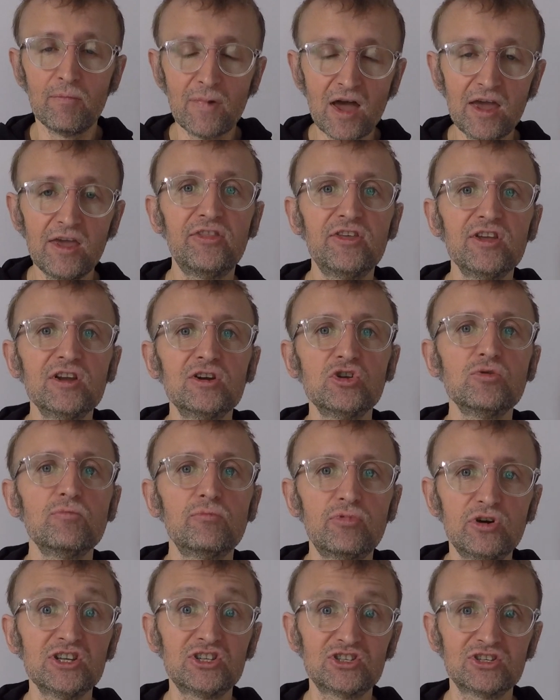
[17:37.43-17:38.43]
Ethereum
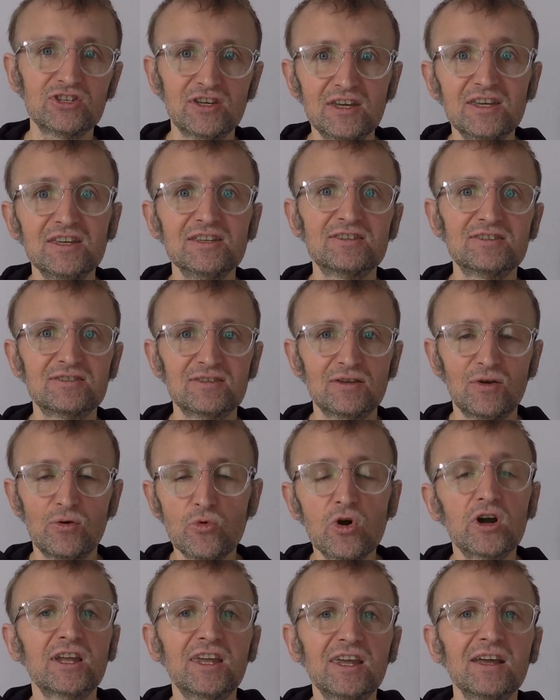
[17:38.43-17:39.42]
Bridge is
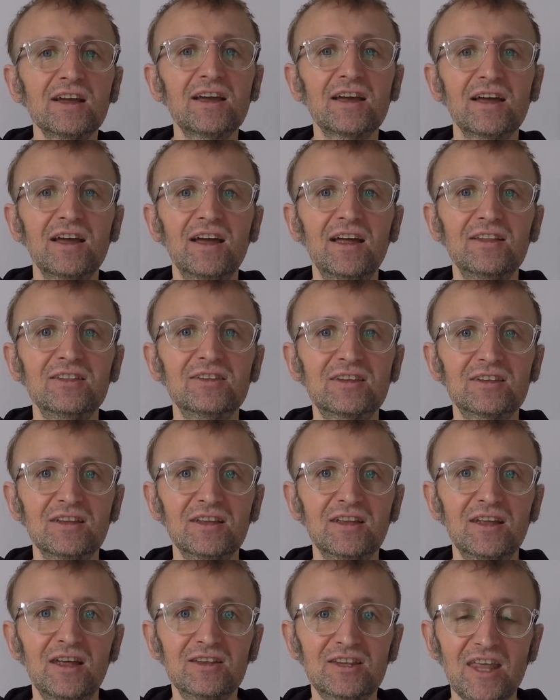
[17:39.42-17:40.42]
working, and
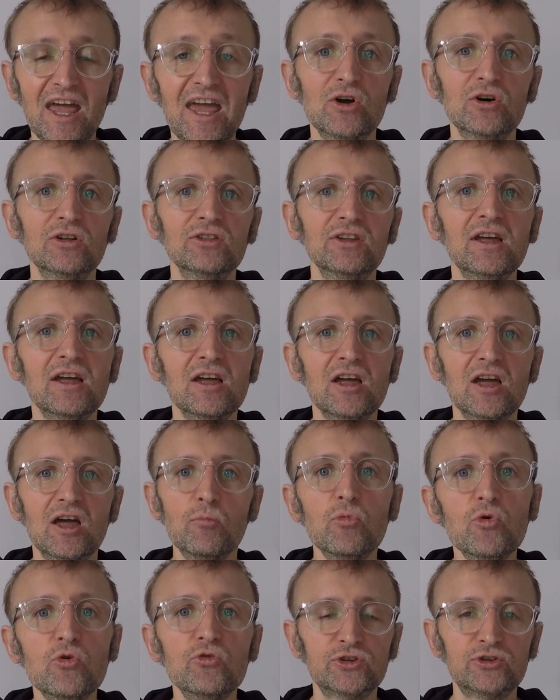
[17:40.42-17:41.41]
AION
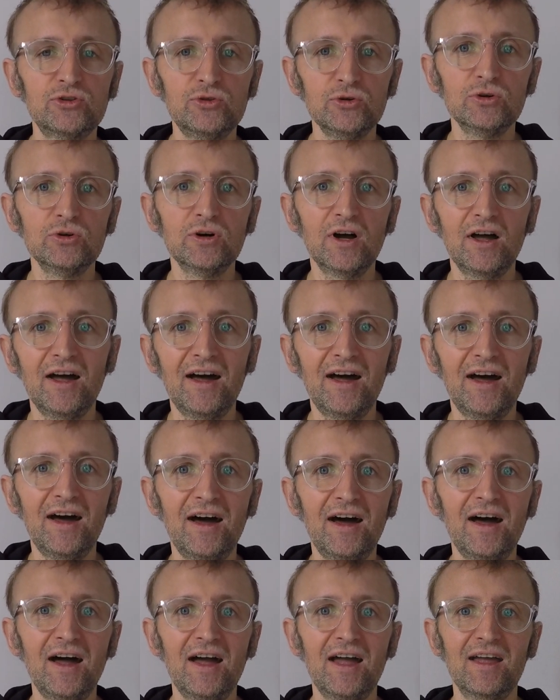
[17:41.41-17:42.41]
moved to
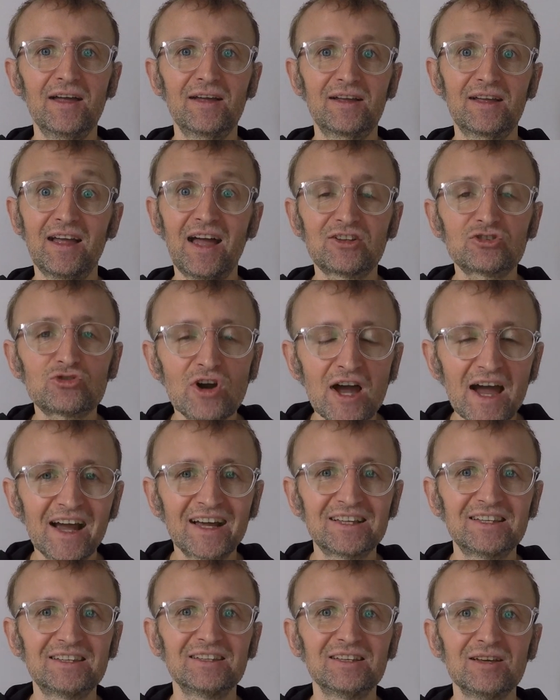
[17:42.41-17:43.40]

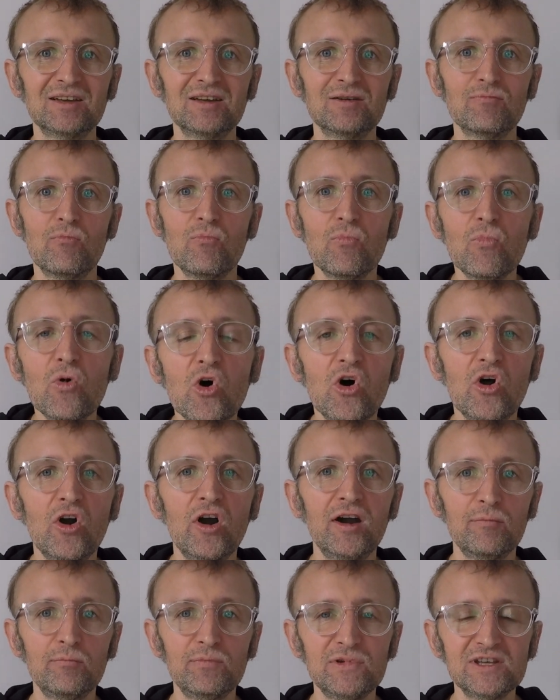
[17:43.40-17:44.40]
attract
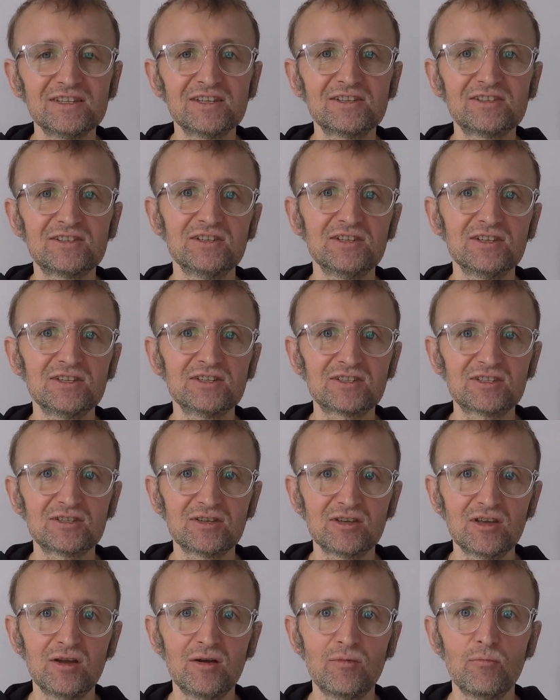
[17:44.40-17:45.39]
more businesses,
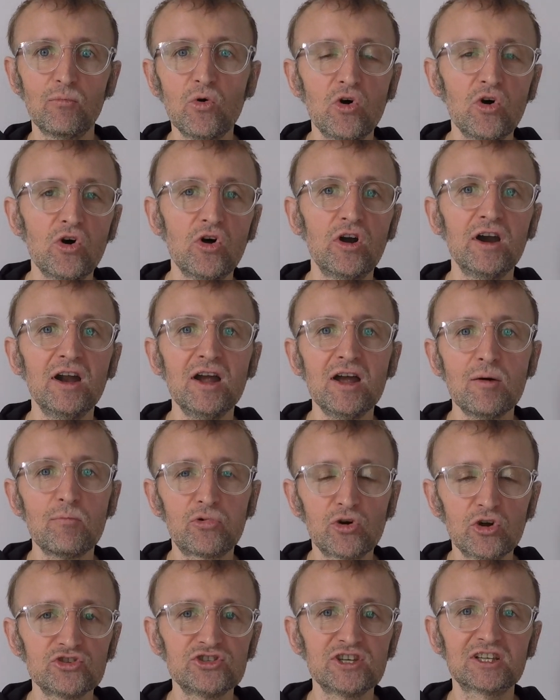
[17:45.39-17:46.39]
more
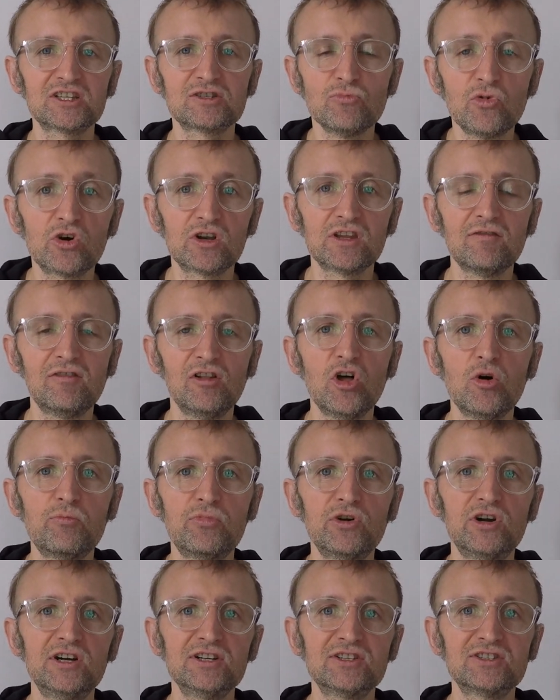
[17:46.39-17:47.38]
projects, more
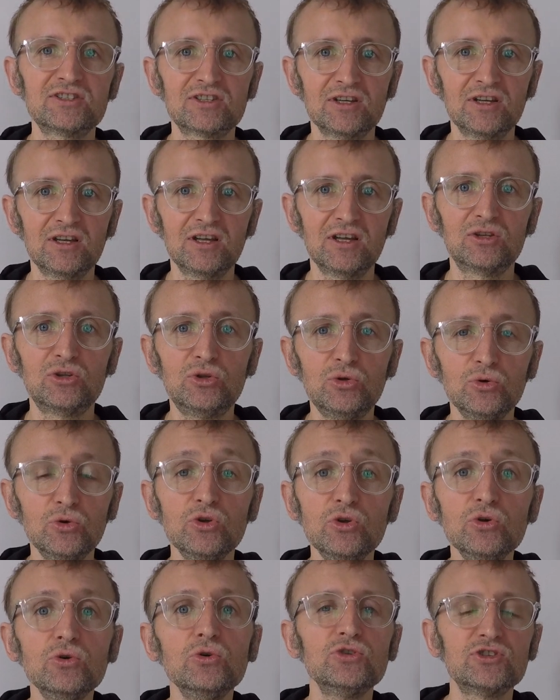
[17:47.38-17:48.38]
developers to
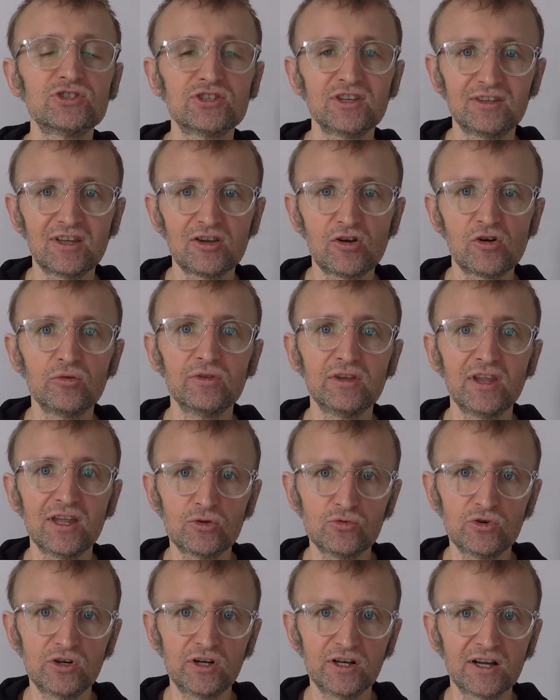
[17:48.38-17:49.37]
use their own
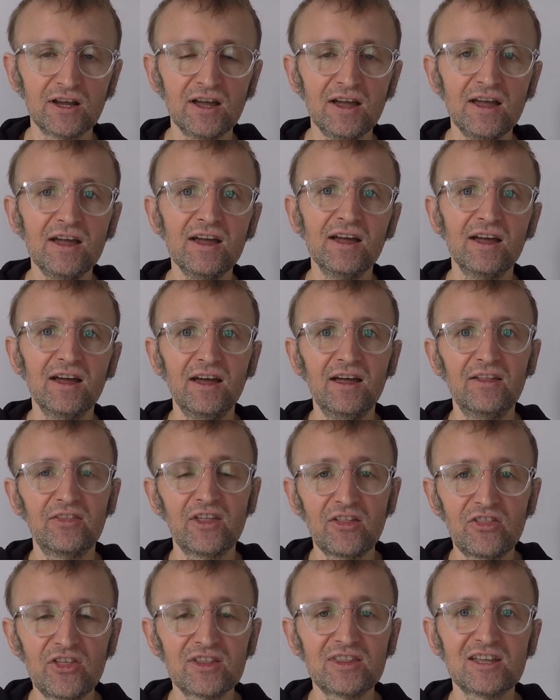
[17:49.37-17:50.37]
network. And
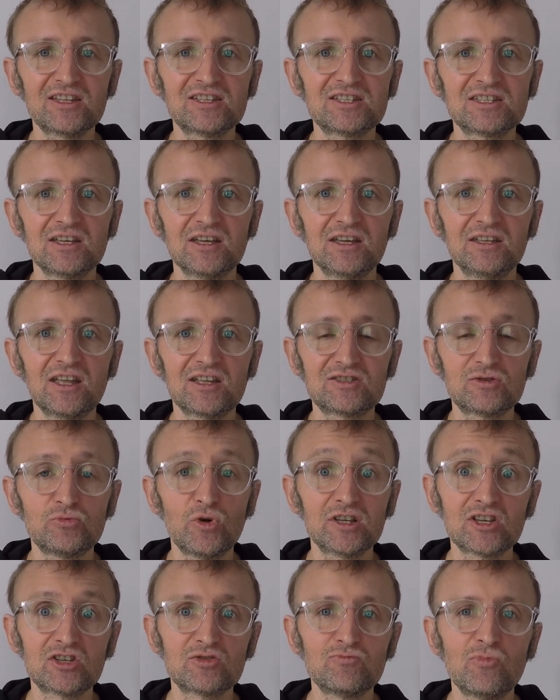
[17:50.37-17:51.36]
I think that's
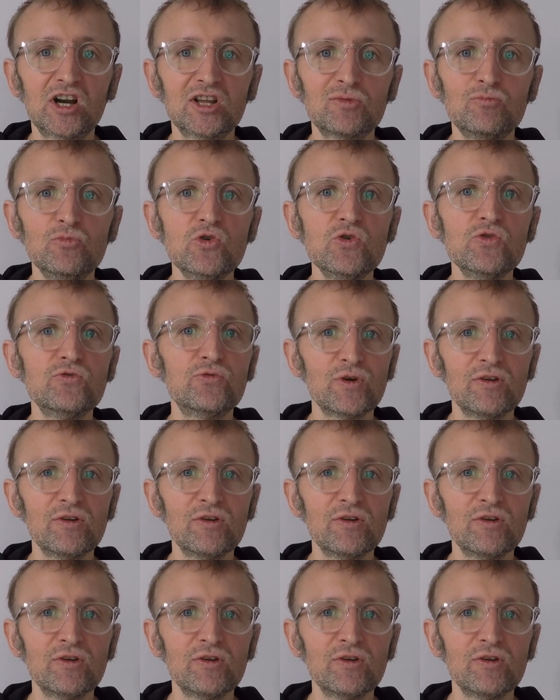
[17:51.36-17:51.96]
what a smart move.